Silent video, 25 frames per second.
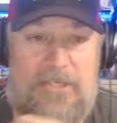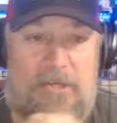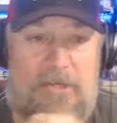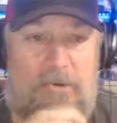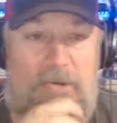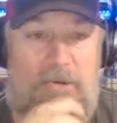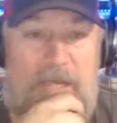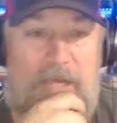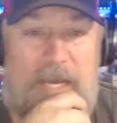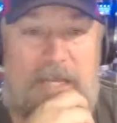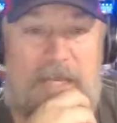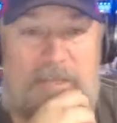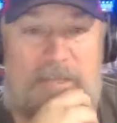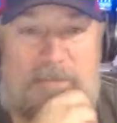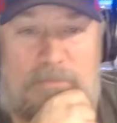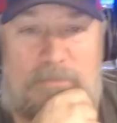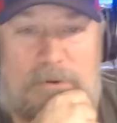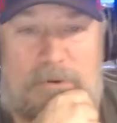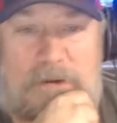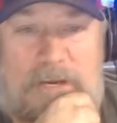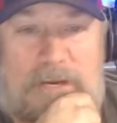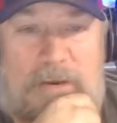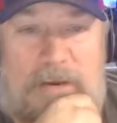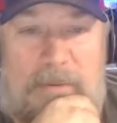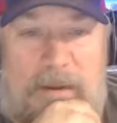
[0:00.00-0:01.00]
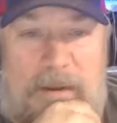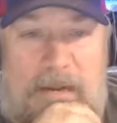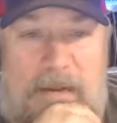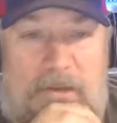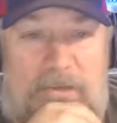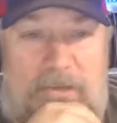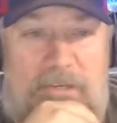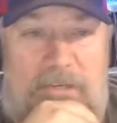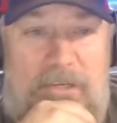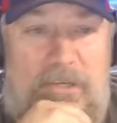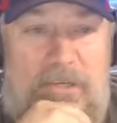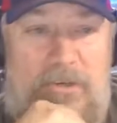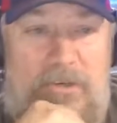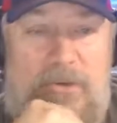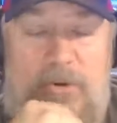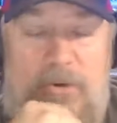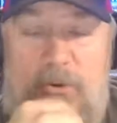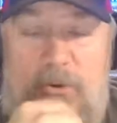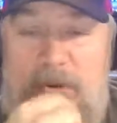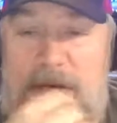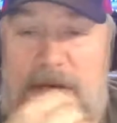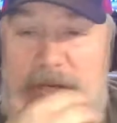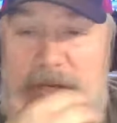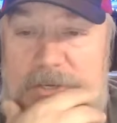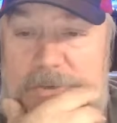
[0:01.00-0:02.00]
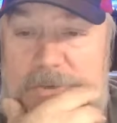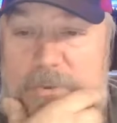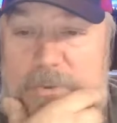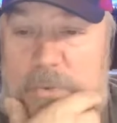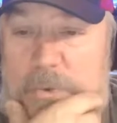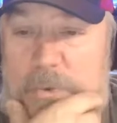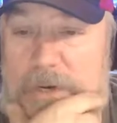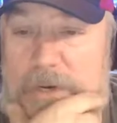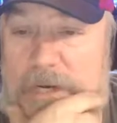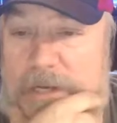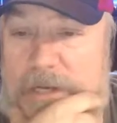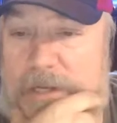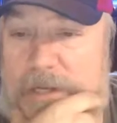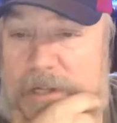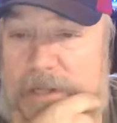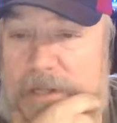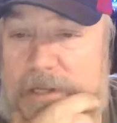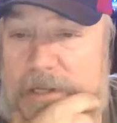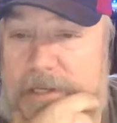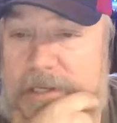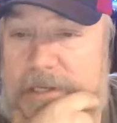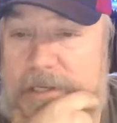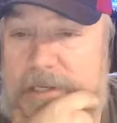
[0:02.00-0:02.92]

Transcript: So he got some more coming out to you as well.